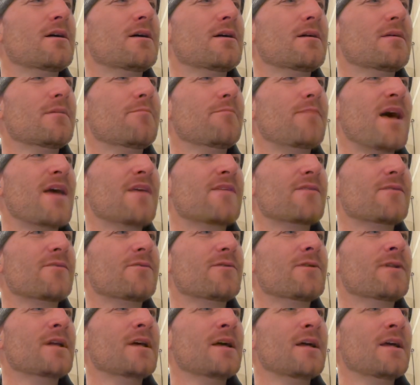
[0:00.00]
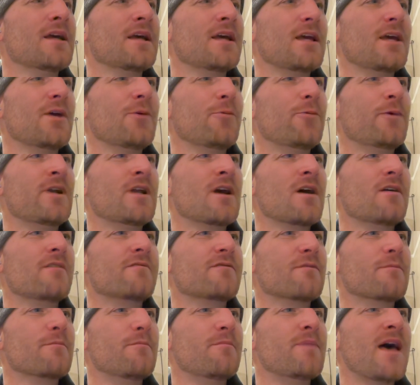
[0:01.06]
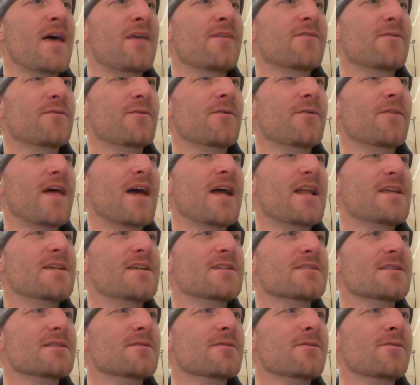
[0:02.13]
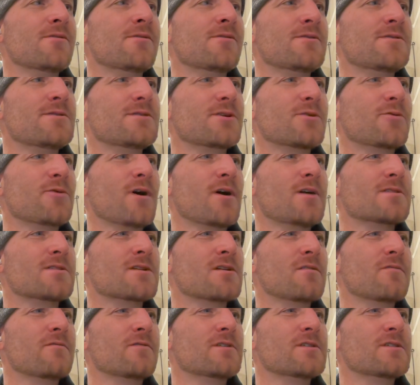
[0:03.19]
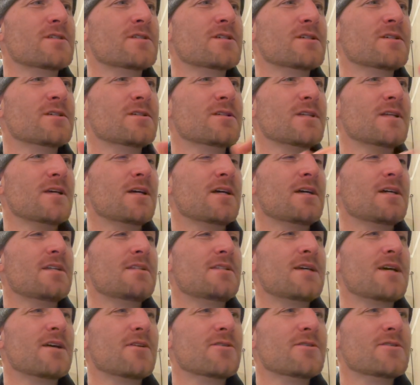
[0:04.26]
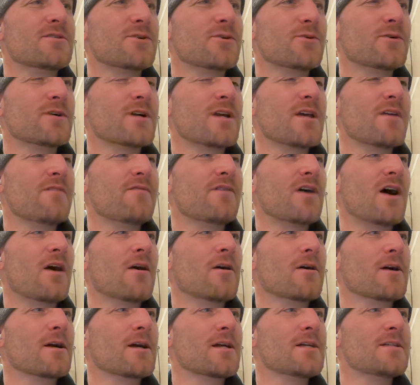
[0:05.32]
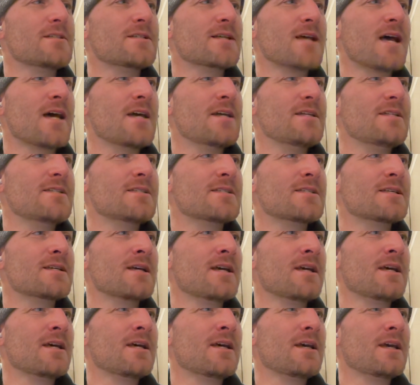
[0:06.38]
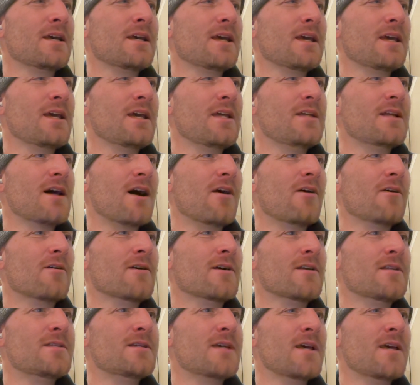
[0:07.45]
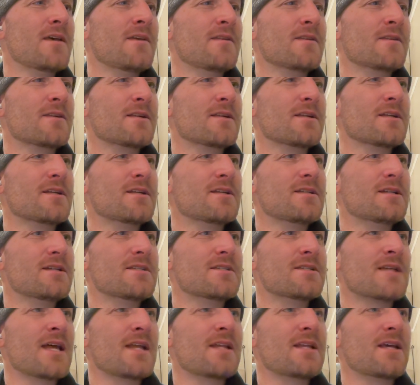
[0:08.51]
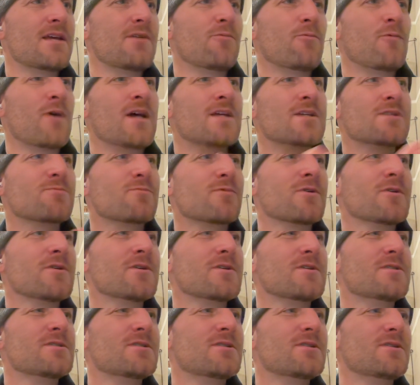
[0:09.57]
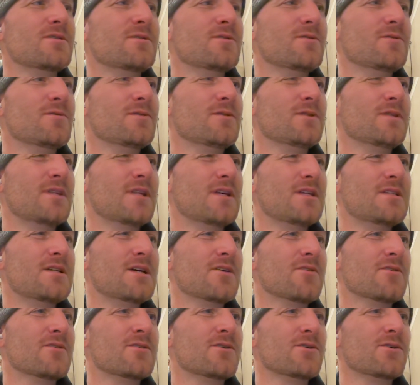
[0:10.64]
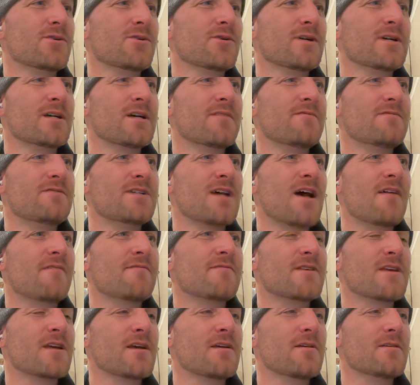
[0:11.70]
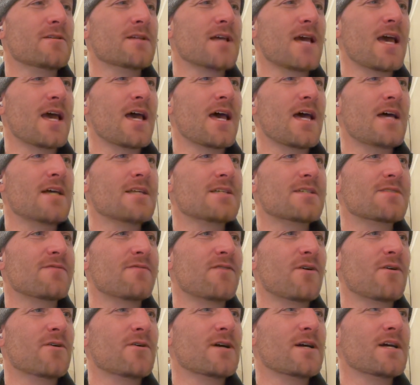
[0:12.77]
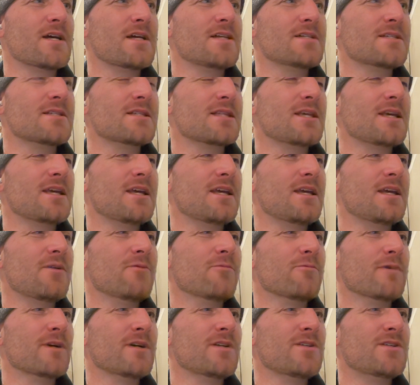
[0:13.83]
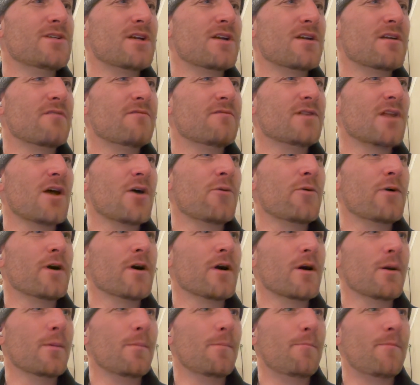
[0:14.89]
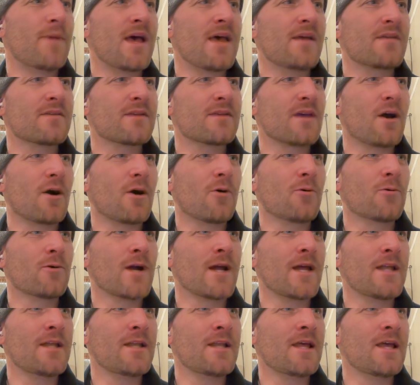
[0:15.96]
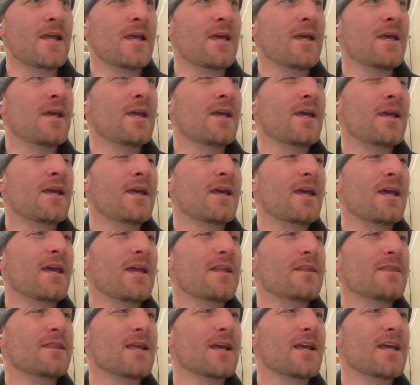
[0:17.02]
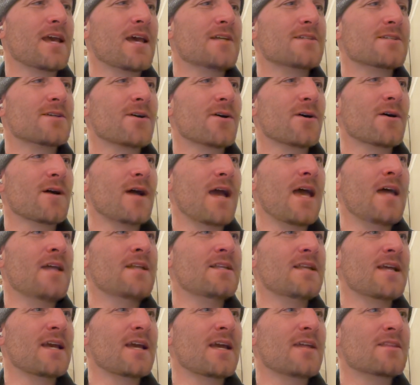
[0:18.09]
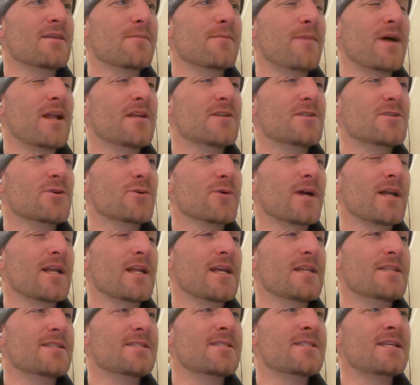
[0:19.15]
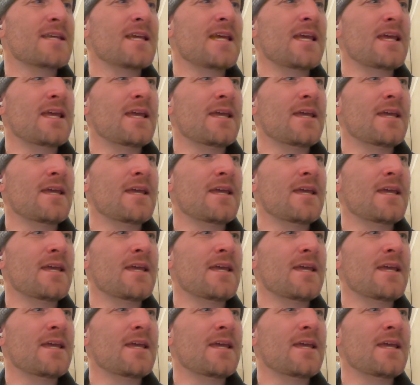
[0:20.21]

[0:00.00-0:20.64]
Bethel. It went on from Bethel, that is Luz, crossed over to the territory of Archazites, and Arthith descended westward to the territory of Japhil as far as the region of Lower Beth Horon, and the Gezer ending at the Mediterranean Sea.